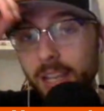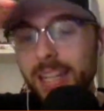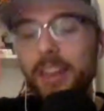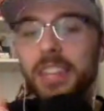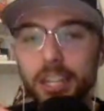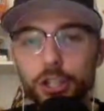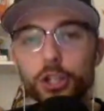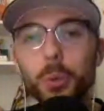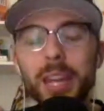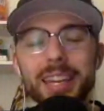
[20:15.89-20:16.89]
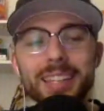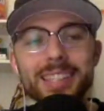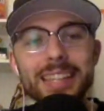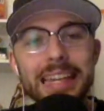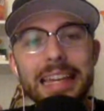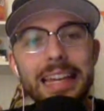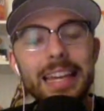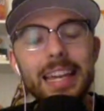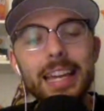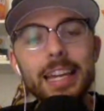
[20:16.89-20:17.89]
Now, the issue is,
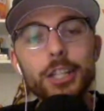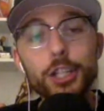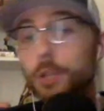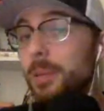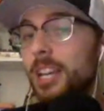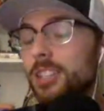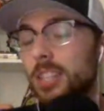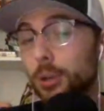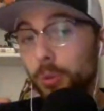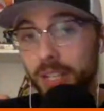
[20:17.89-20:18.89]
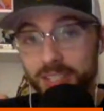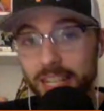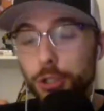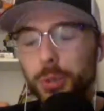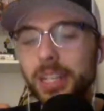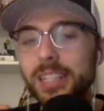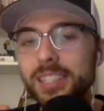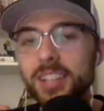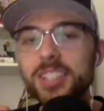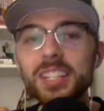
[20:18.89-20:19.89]
just because of the Urias injury
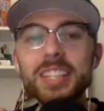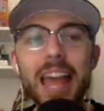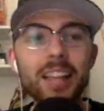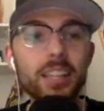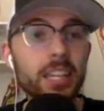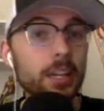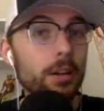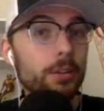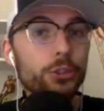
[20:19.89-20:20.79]
doesn't exactly